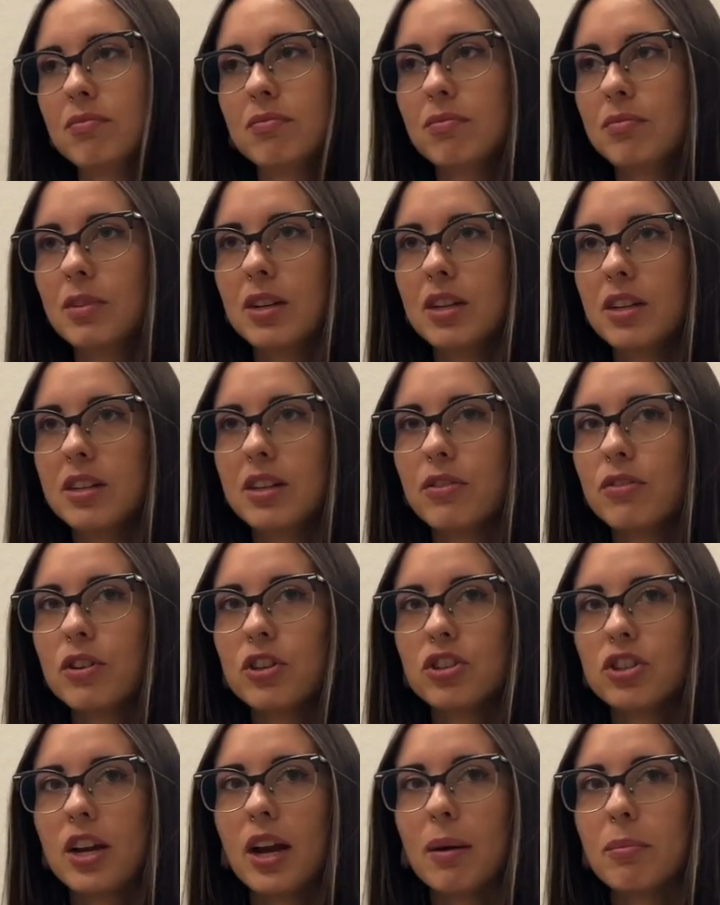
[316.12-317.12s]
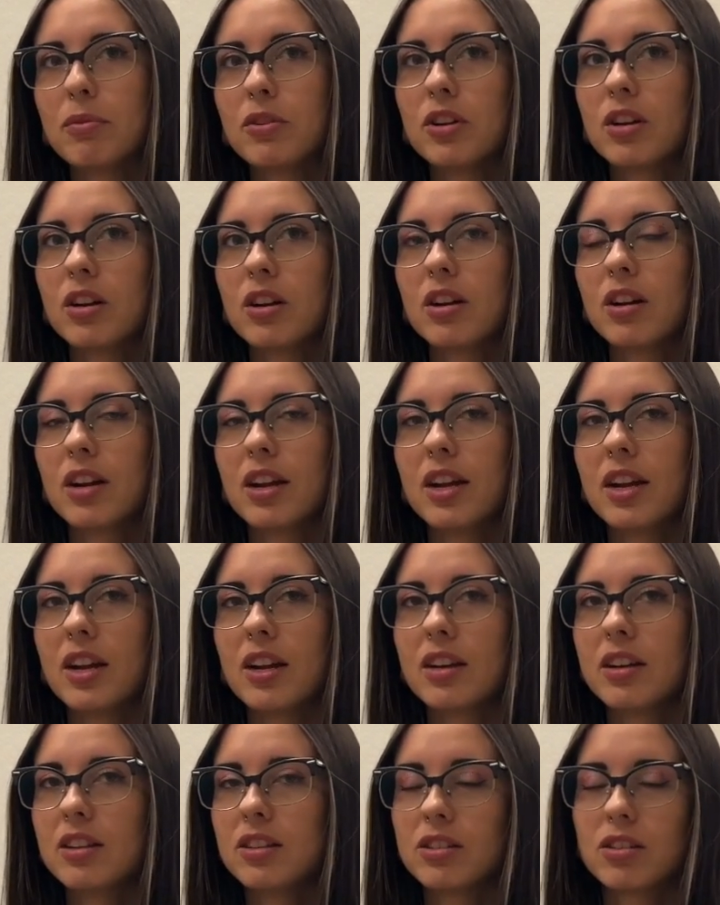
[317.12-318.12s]
in a different chapter
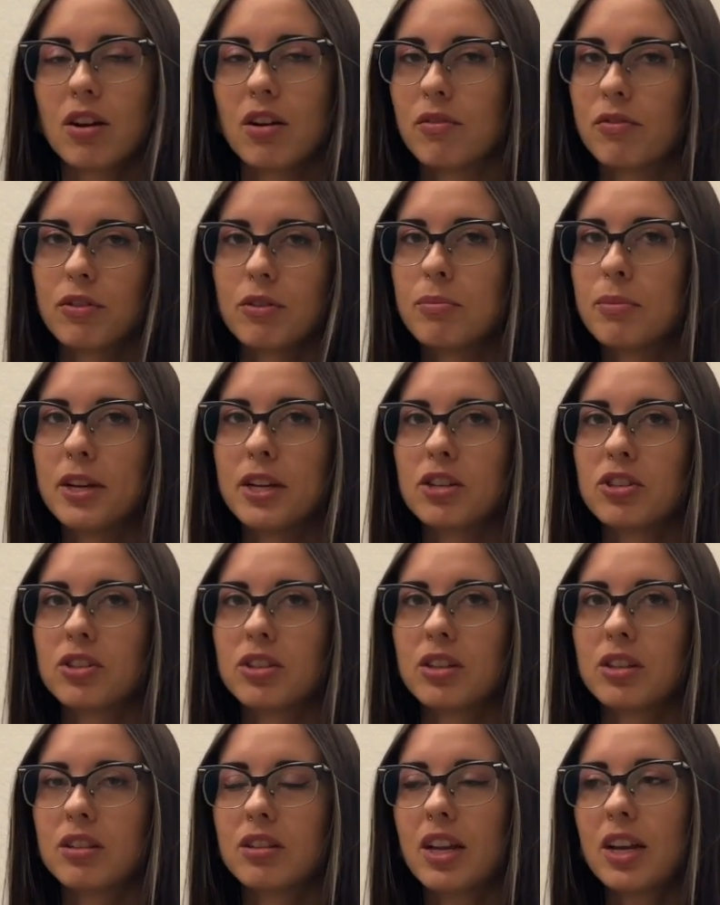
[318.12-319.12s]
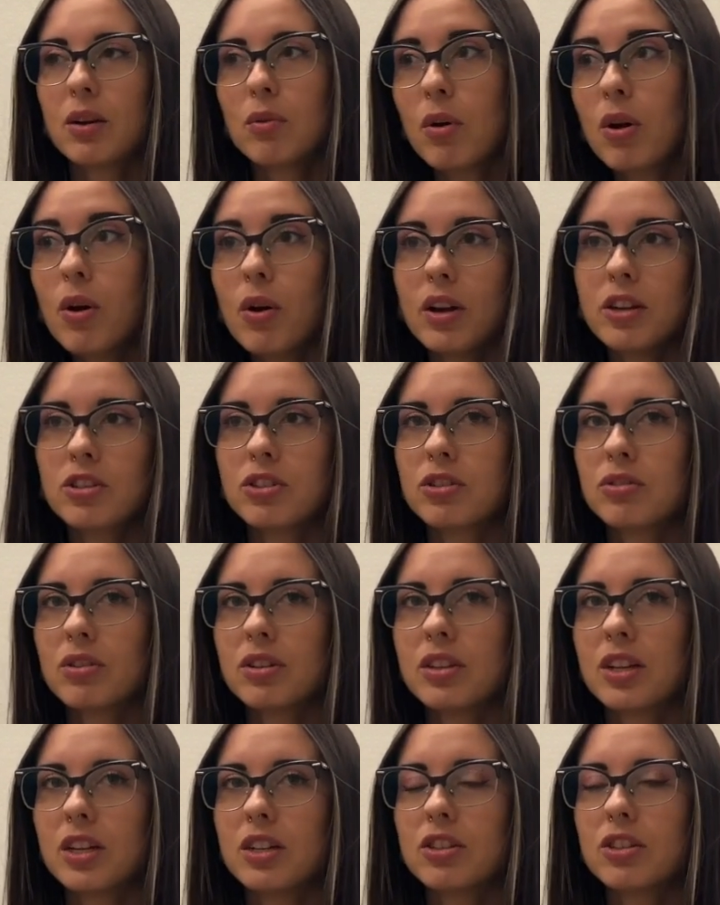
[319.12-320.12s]
and it's confirmation. Like, wow, I just read
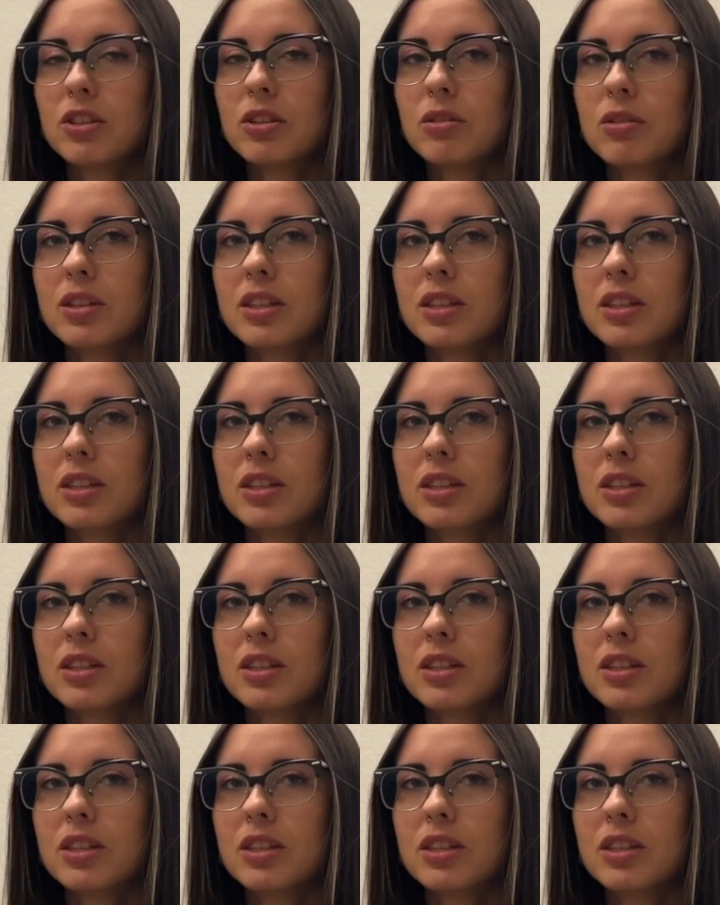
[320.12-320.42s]
that too. And